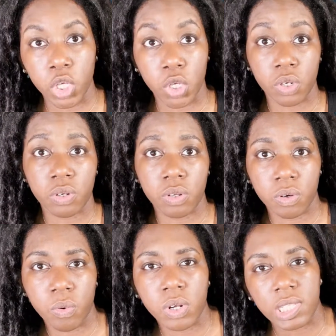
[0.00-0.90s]
good
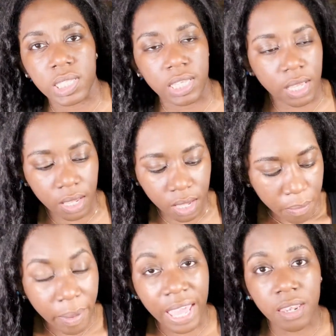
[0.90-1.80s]
quality
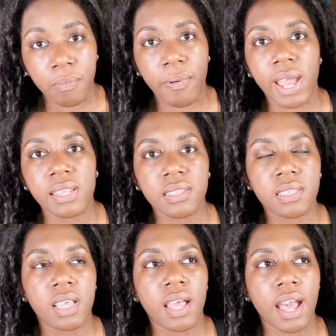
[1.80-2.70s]
paint brands
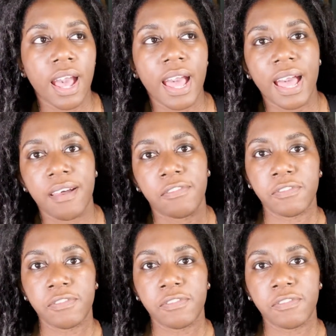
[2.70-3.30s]
have